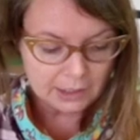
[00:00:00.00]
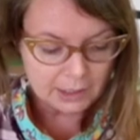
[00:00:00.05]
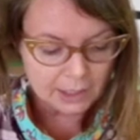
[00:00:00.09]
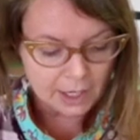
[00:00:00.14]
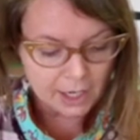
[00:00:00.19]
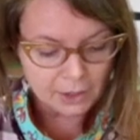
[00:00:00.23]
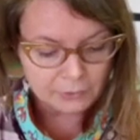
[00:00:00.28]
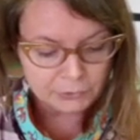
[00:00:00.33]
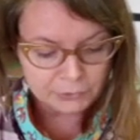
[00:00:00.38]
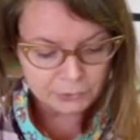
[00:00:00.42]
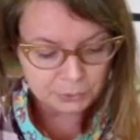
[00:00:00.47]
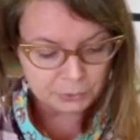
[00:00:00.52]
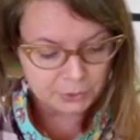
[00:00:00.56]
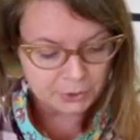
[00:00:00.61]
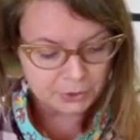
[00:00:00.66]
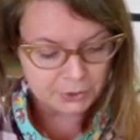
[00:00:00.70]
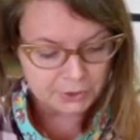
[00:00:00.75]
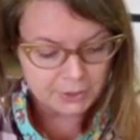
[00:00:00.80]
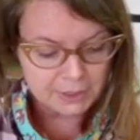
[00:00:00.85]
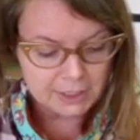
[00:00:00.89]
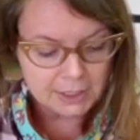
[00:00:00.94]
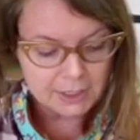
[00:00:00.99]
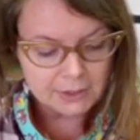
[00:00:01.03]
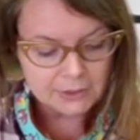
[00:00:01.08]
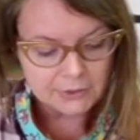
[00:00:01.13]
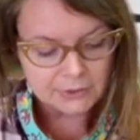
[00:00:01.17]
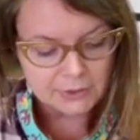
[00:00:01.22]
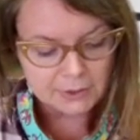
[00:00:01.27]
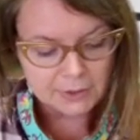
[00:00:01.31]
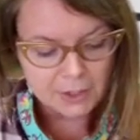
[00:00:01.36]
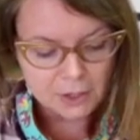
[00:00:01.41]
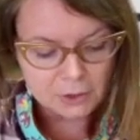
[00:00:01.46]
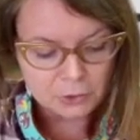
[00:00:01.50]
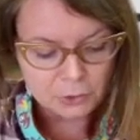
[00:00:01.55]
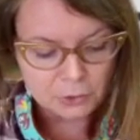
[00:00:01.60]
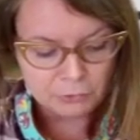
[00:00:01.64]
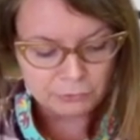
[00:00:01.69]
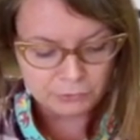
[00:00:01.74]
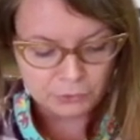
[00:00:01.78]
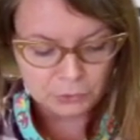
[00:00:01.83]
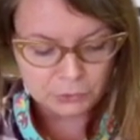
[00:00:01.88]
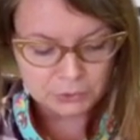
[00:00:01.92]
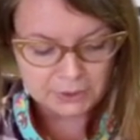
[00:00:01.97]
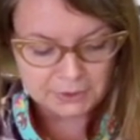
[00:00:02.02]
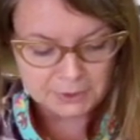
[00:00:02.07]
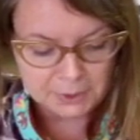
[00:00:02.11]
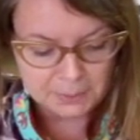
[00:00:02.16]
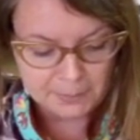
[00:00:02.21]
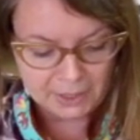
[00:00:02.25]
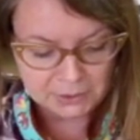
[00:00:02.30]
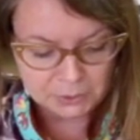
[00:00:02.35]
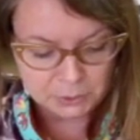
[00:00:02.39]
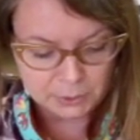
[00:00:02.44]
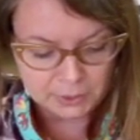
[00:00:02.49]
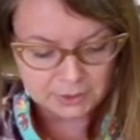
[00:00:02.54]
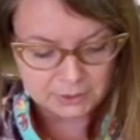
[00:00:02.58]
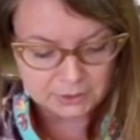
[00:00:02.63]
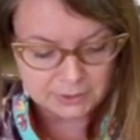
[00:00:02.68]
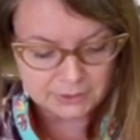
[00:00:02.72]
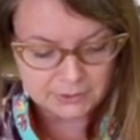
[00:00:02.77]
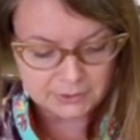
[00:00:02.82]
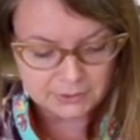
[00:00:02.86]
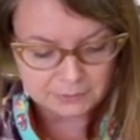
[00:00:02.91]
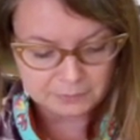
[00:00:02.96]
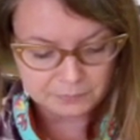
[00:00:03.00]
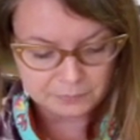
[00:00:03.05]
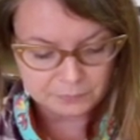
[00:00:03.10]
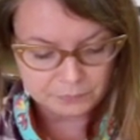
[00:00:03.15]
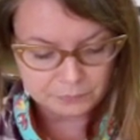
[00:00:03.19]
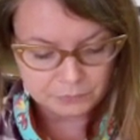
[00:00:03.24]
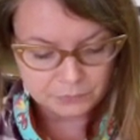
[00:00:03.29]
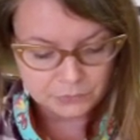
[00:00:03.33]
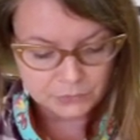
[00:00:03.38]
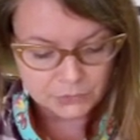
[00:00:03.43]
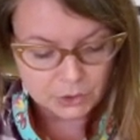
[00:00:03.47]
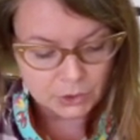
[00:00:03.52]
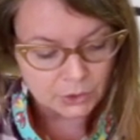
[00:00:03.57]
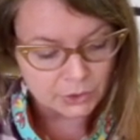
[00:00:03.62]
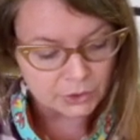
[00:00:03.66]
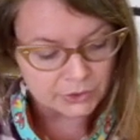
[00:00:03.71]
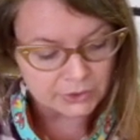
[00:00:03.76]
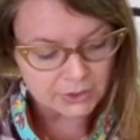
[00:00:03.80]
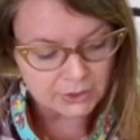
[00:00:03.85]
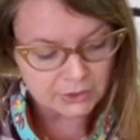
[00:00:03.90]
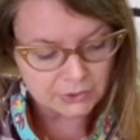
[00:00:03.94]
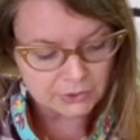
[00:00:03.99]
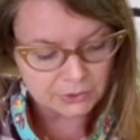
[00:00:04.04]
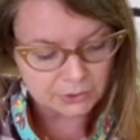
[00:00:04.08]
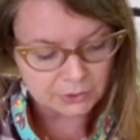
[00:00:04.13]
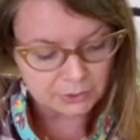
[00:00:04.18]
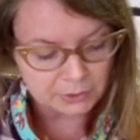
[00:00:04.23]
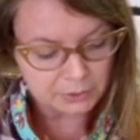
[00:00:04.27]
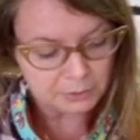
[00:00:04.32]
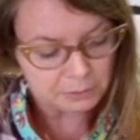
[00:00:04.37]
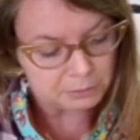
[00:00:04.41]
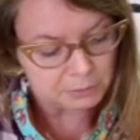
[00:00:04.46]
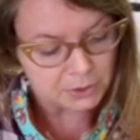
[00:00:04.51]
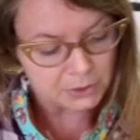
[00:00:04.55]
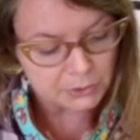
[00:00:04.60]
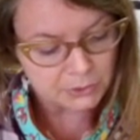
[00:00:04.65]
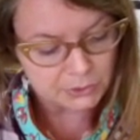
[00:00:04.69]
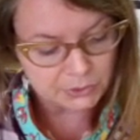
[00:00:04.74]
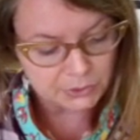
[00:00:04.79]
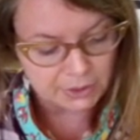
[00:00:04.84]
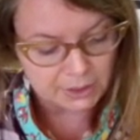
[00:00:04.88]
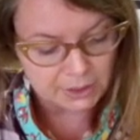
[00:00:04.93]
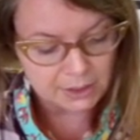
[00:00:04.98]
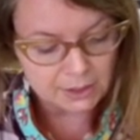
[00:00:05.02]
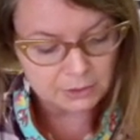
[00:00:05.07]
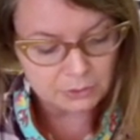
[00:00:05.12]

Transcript: Afterward, Sadako folded the bed quilts. Her sister, Mitsui,